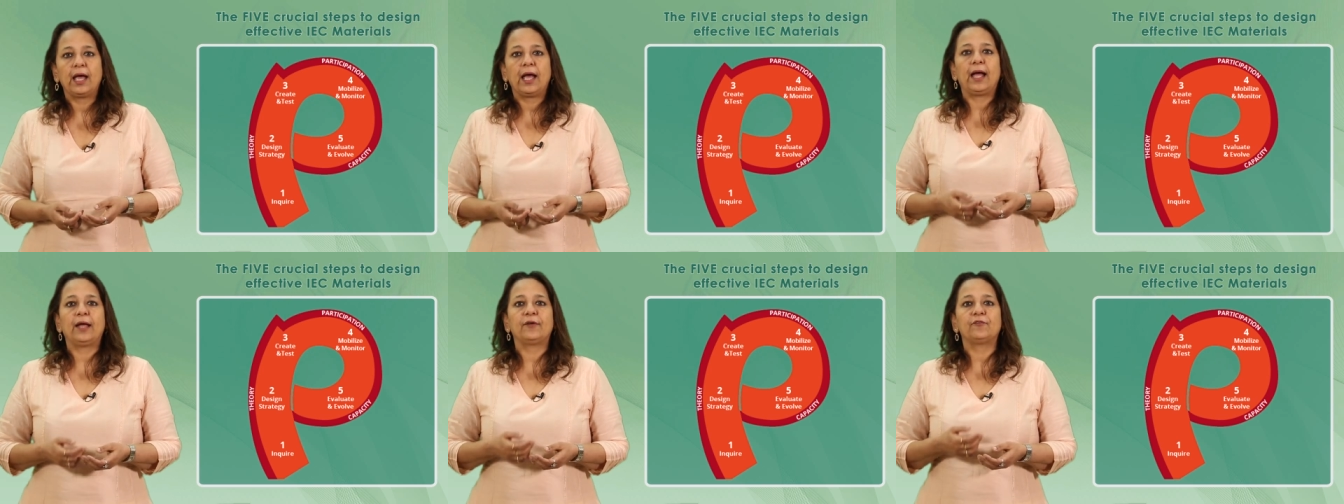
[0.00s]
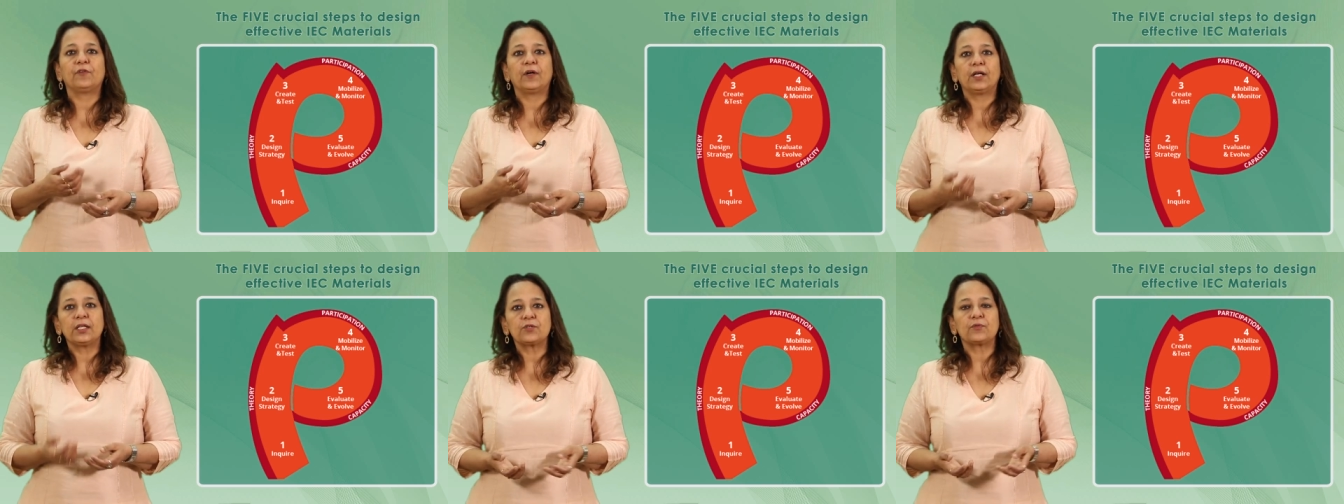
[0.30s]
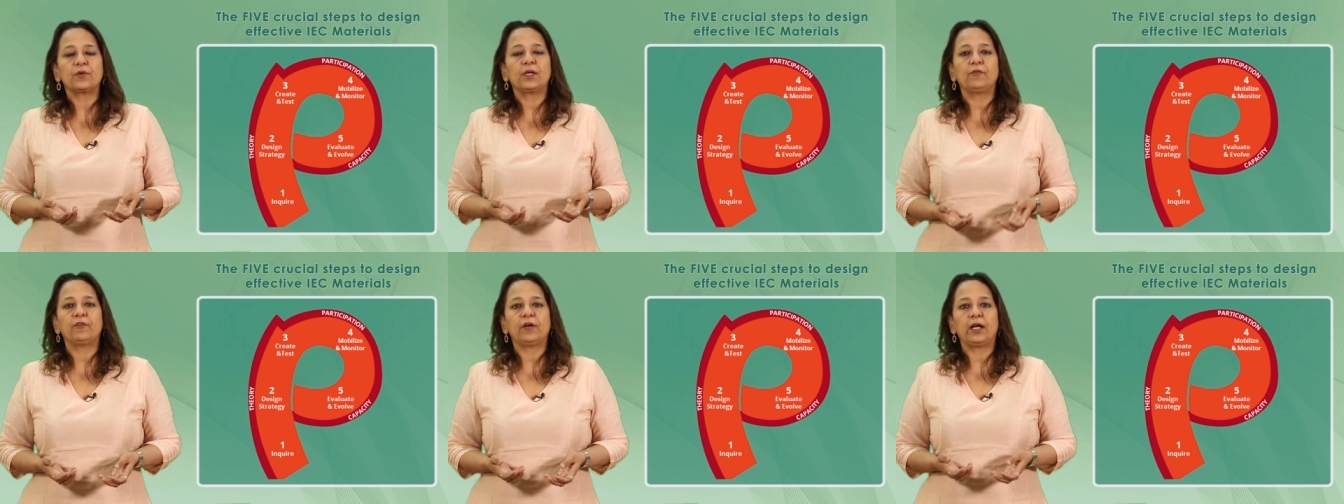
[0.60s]
And once
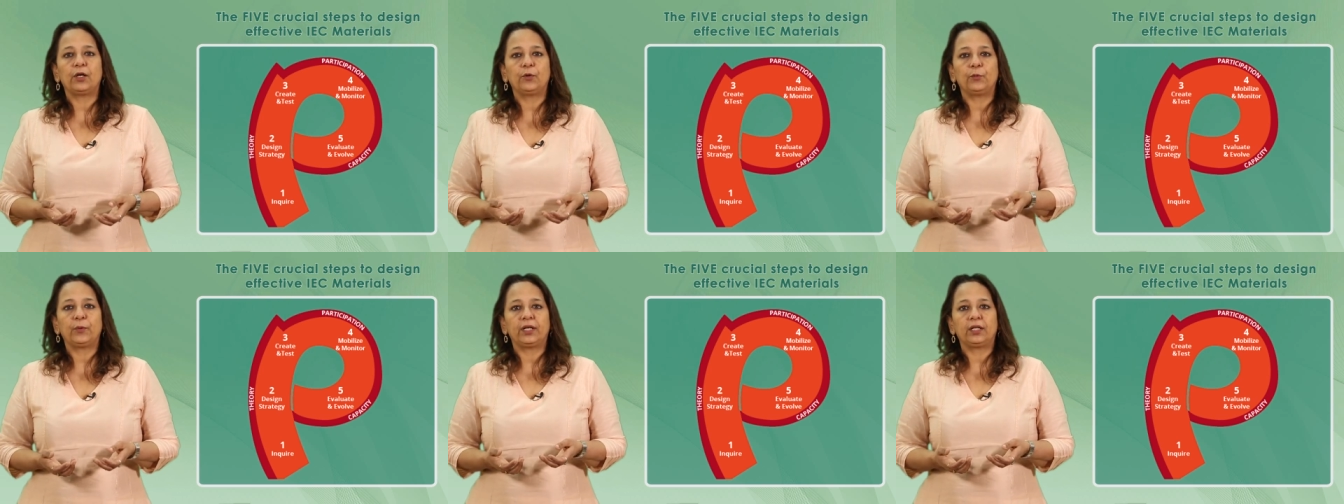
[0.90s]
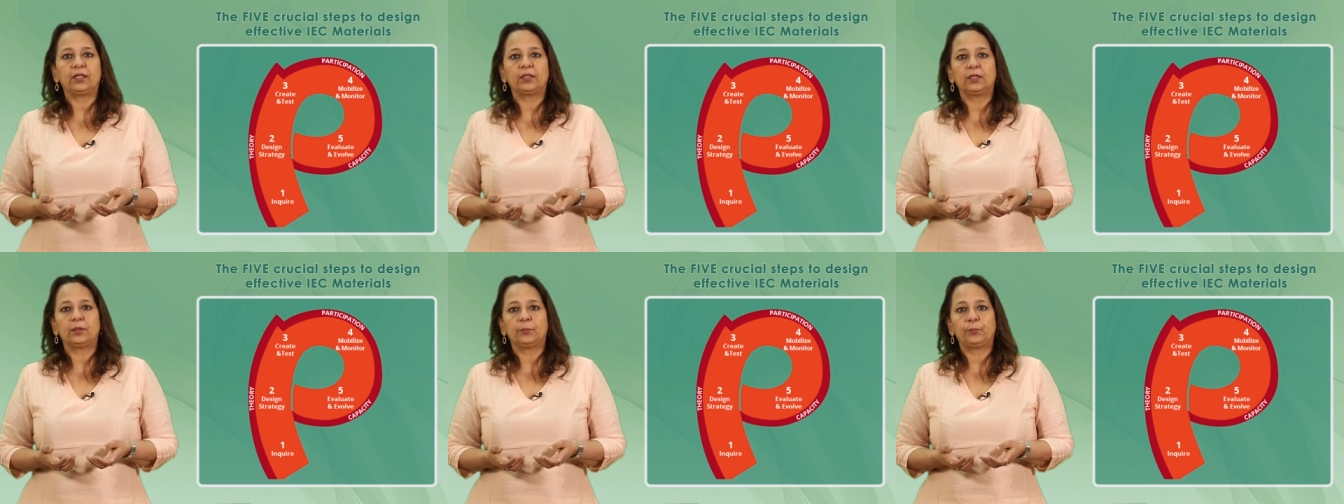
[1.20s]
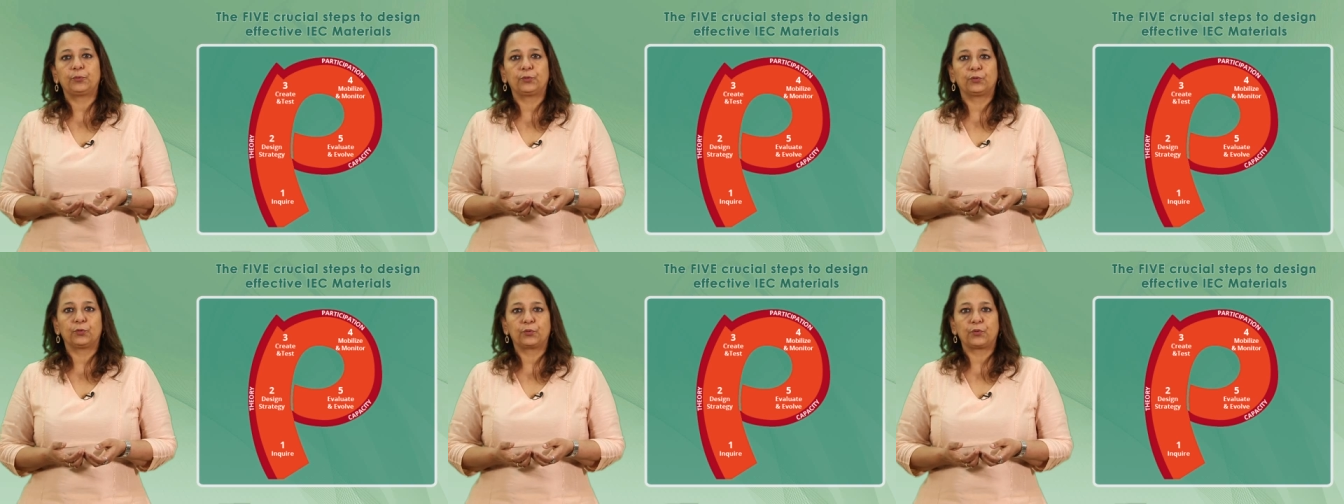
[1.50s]
we evaluate the
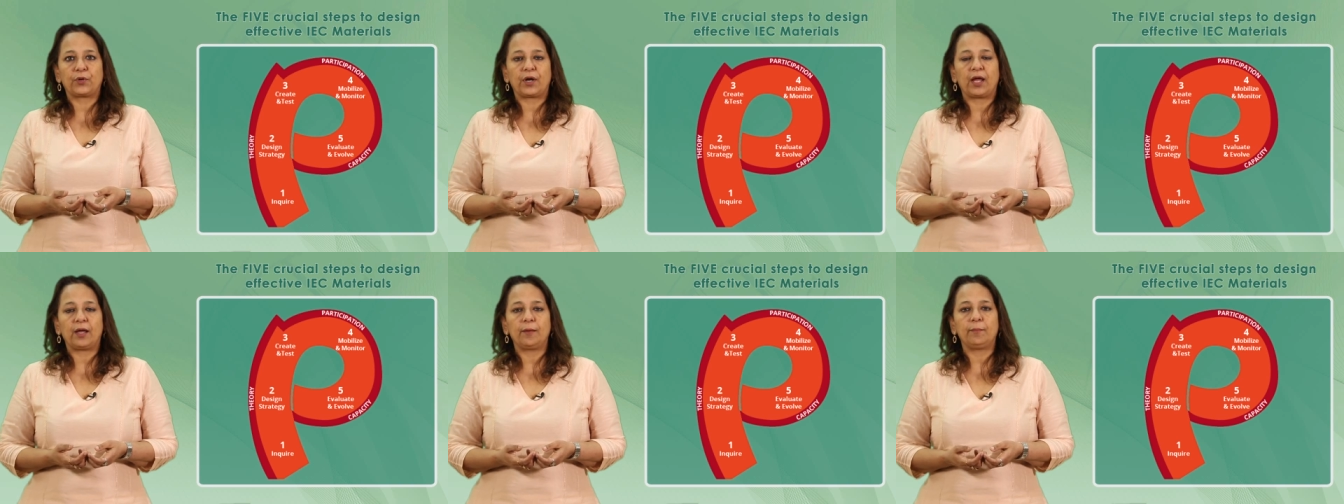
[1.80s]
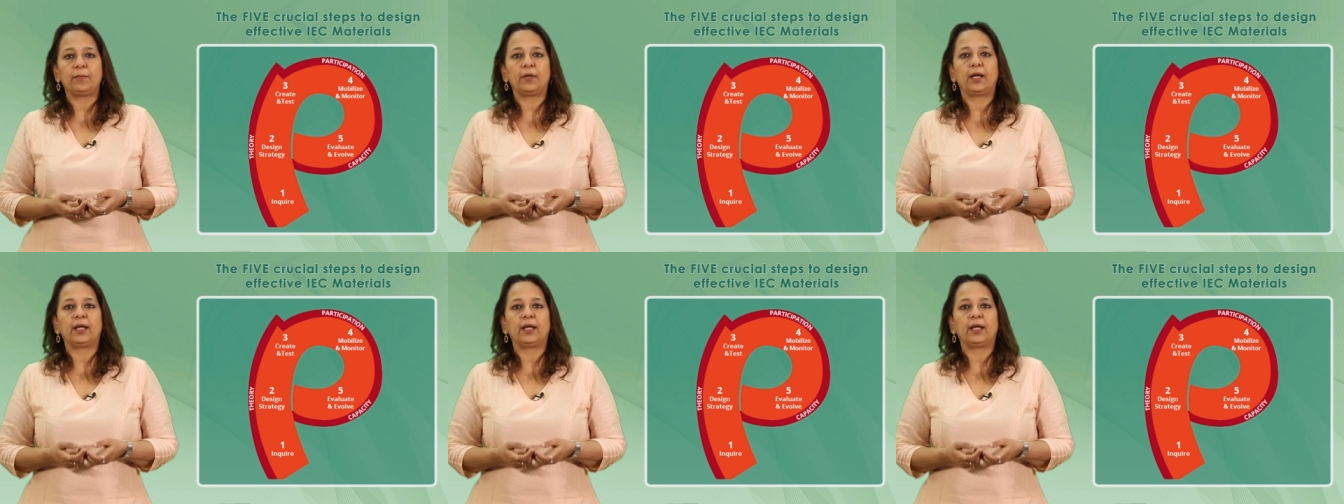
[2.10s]
program,